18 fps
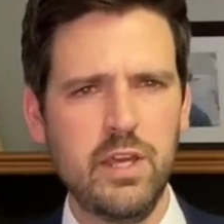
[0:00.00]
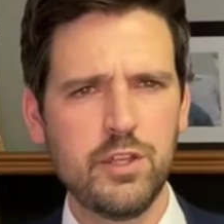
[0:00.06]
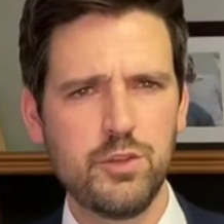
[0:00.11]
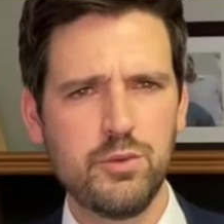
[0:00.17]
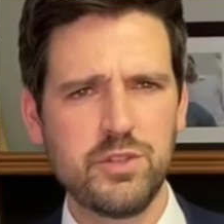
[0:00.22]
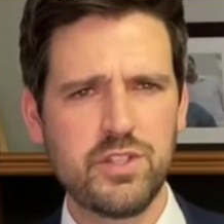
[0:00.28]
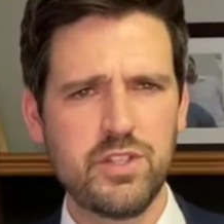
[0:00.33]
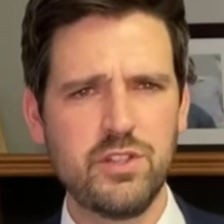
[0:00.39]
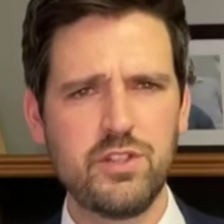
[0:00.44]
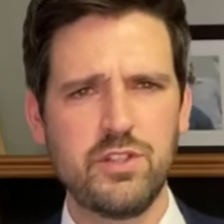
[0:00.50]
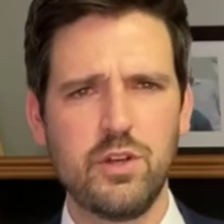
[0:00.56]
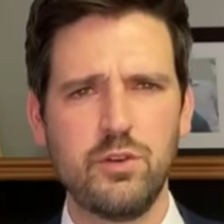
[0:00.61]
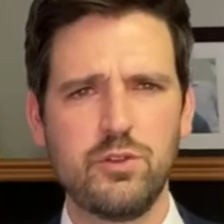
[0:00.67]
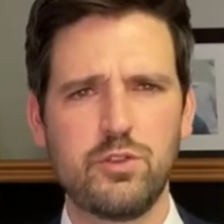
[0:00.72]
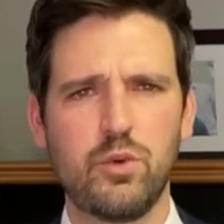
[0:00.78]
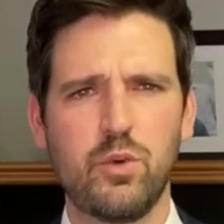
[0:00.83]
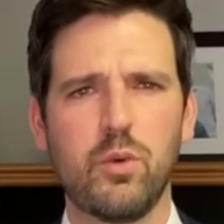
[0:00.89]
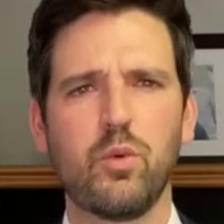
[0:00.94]
To assist
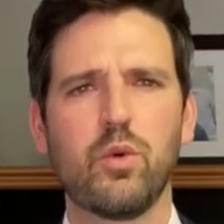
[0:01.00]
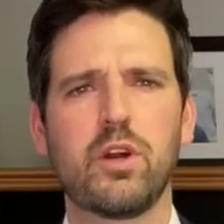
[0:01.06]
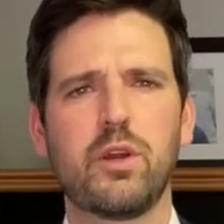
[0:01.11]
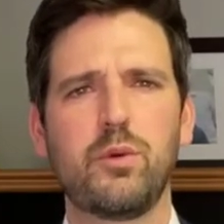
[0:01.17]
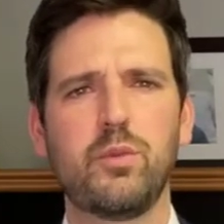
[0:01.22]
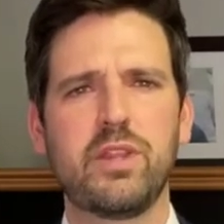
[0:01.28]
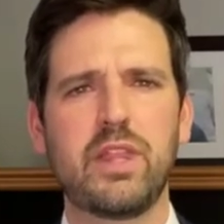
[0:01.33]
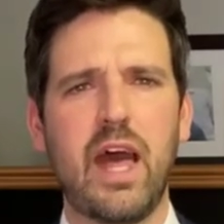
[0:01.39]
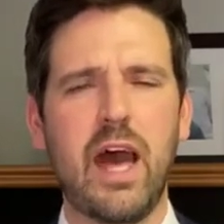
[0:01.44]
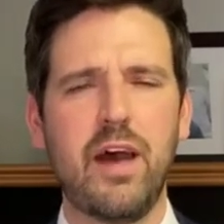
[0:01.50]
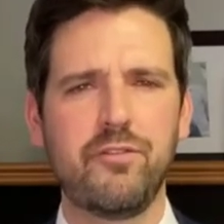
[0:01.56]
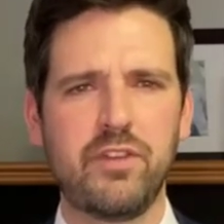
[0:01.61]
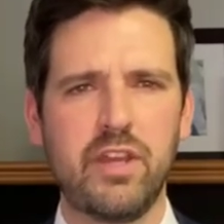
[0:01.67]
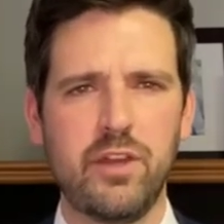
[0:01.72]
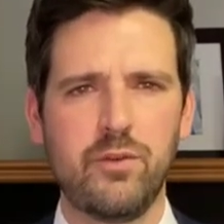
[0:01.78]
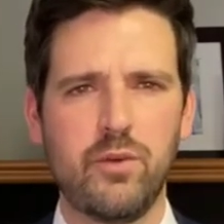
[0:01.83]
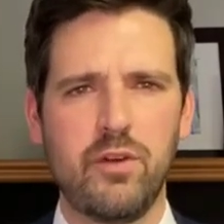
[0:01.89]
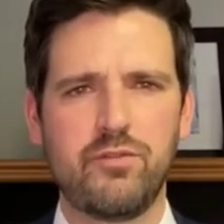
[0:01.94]
those who are working with
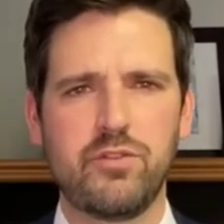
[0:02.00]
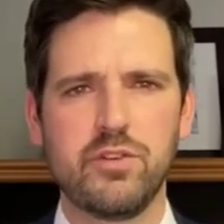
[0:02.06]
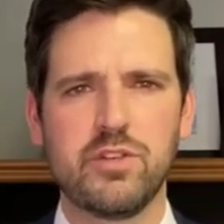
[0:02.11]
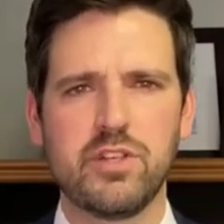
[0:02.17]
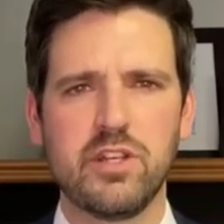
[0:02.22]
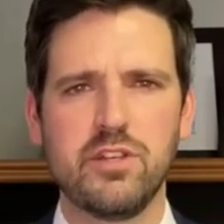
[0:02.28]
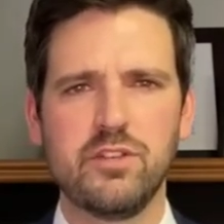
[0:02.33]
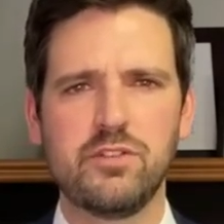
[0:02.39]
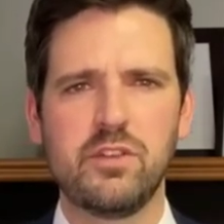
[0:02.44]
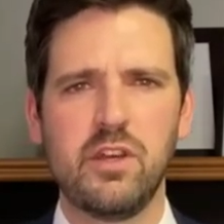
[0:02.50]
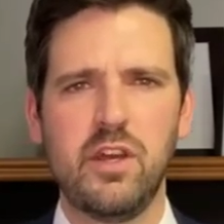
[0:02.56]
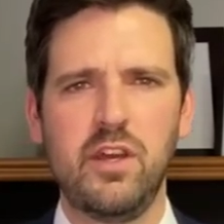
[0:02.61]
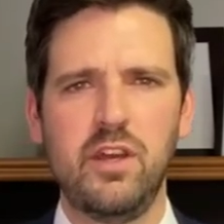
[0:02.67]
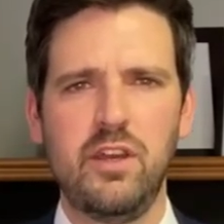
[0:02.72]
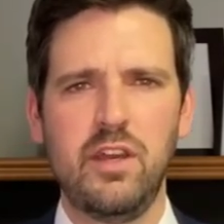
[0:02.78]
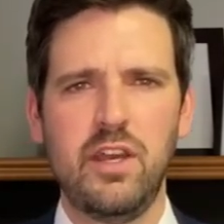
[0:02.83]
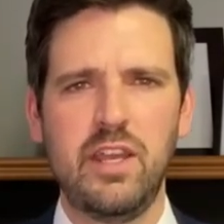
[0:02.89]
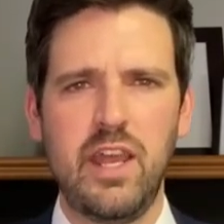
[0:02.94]
Afghan refugees,
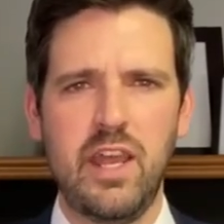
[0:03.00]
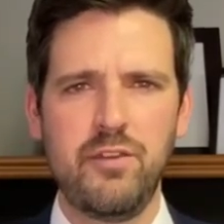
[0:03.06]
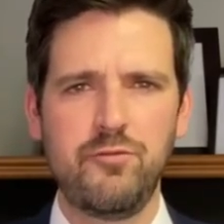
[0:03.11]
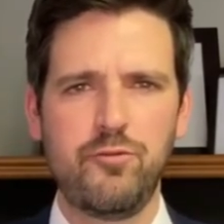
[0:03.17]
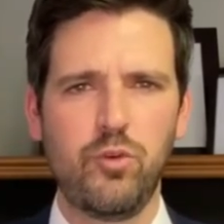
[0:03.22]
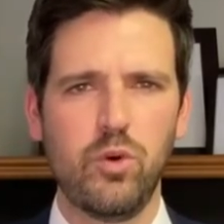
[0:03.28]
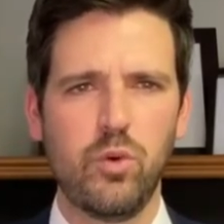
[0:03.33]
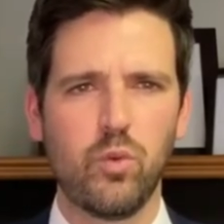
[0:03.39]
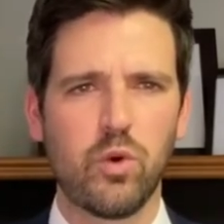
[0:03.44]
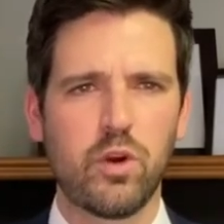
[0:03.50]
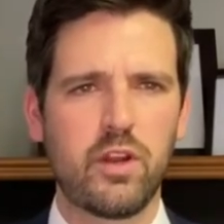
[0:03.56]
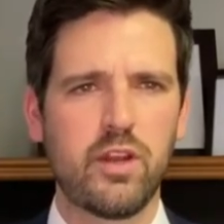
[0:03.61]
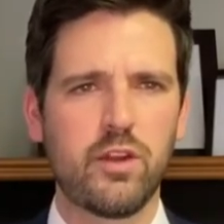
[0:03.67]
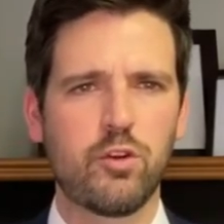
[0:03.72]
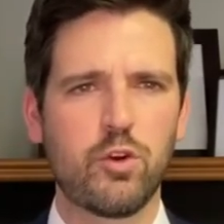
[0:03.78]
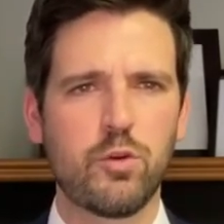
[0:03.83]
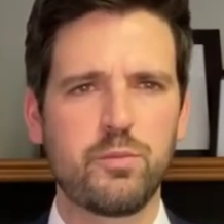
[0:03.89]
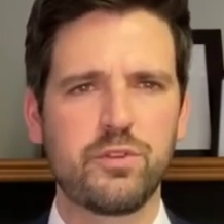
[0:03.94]
an N4
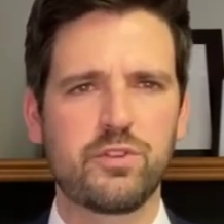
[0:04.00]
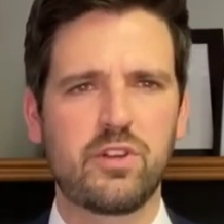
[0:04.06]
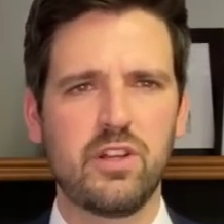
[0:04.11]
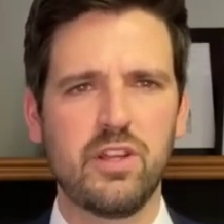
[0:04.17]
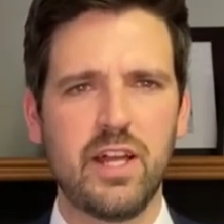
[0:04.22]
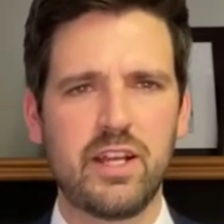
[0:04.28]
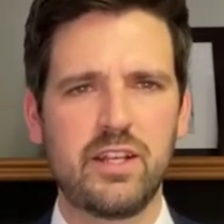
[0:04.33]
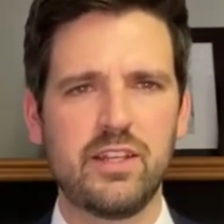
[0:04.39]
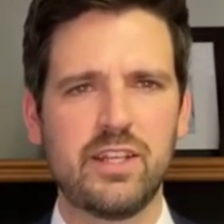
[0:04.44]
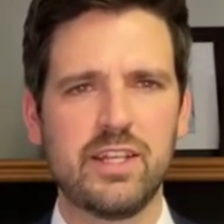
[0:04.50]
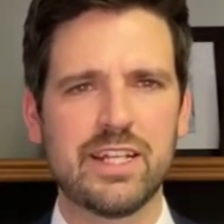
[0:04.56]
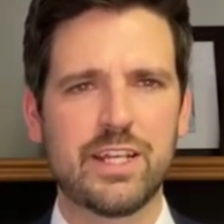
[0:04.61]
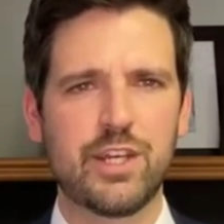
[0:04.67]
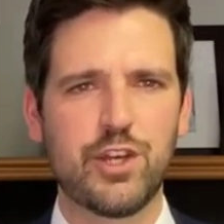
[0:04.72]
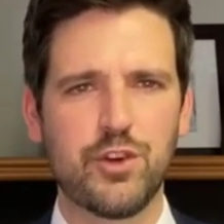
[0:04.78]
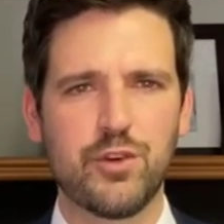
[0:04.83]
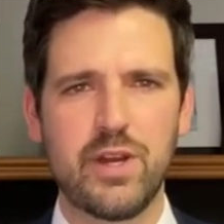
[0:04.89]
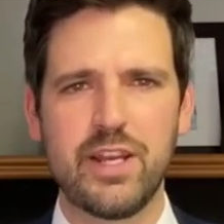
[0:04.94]
working group is collecting
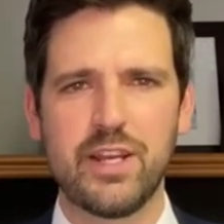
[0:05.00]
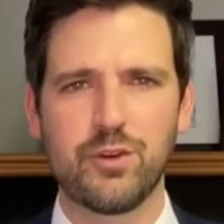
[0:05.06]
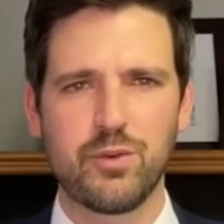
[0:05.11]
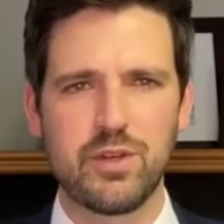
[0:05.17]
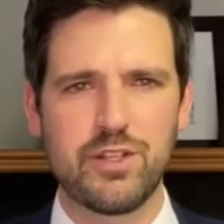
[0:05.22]
and curating